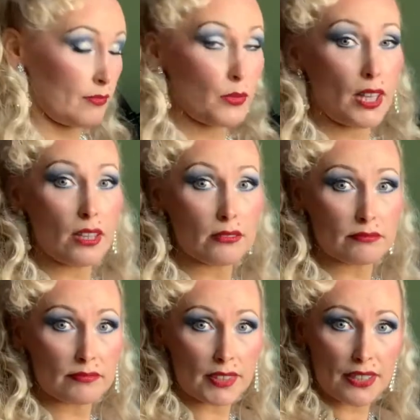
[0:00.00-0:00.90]
Well,
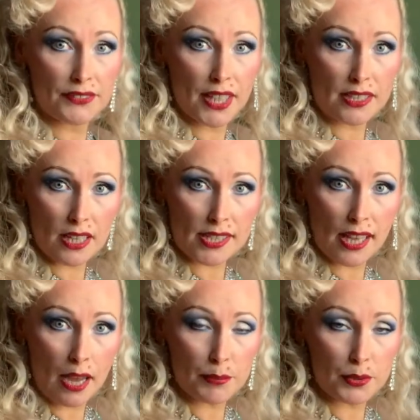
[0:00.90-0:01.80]
if that does
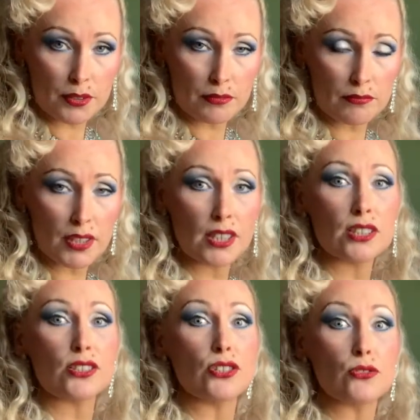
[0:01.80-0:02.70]
happen,
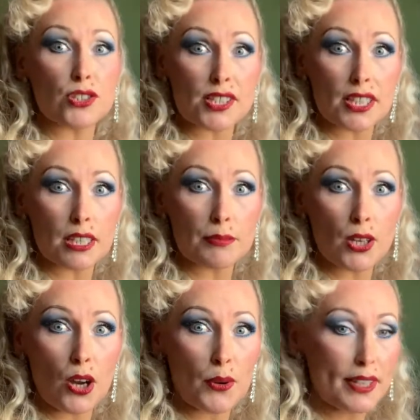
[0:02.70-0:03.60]
you just keep
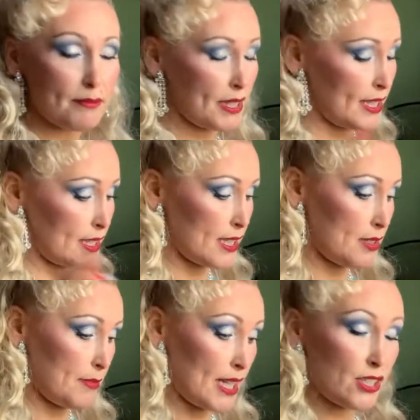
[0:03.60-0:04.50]
going. It
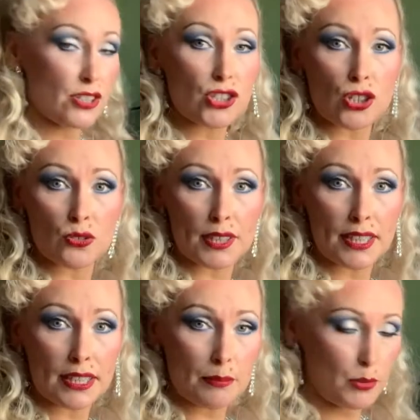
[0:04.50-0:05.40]
doesn't matter, it's only
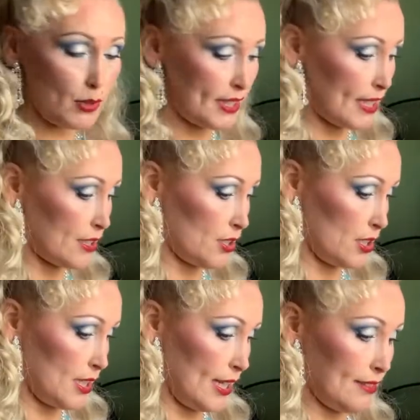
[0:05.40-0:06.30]
a nipple at the end of
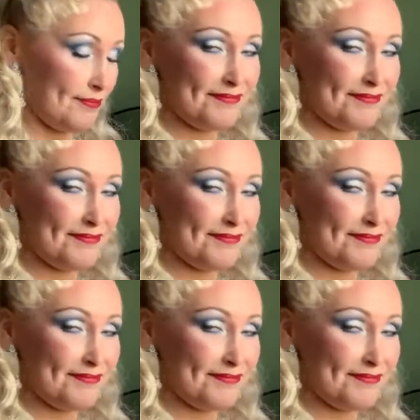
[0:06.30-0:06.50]
the day.